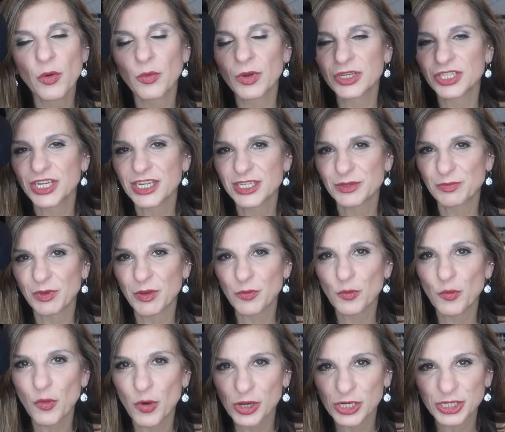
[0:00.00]
which has
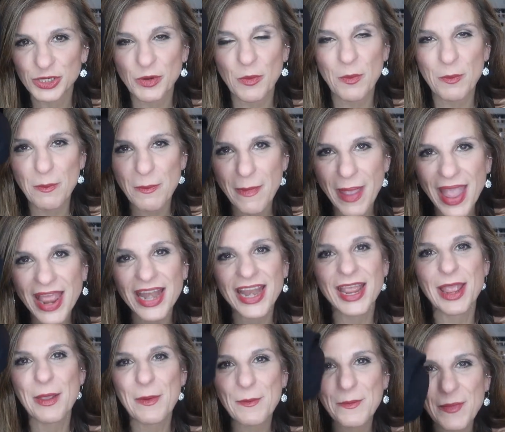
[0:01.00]
been washed
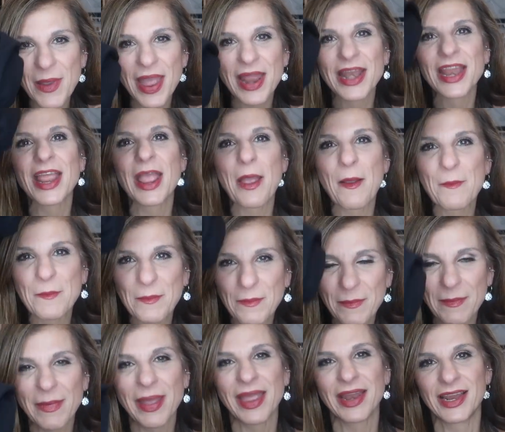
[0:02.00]
many, many,
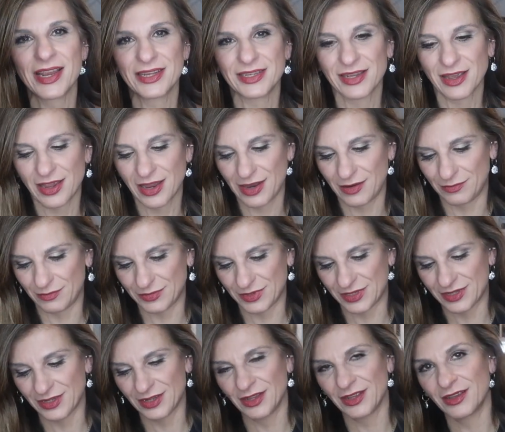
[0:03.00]
many
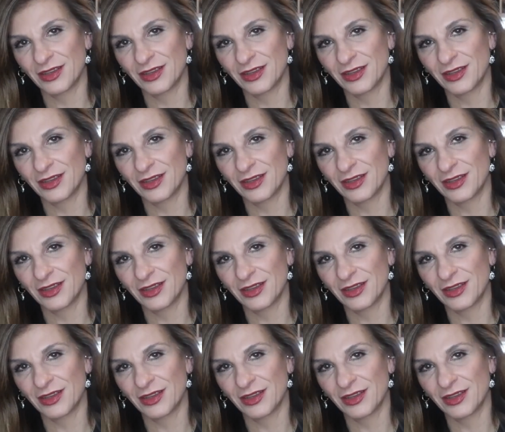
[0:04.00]
times.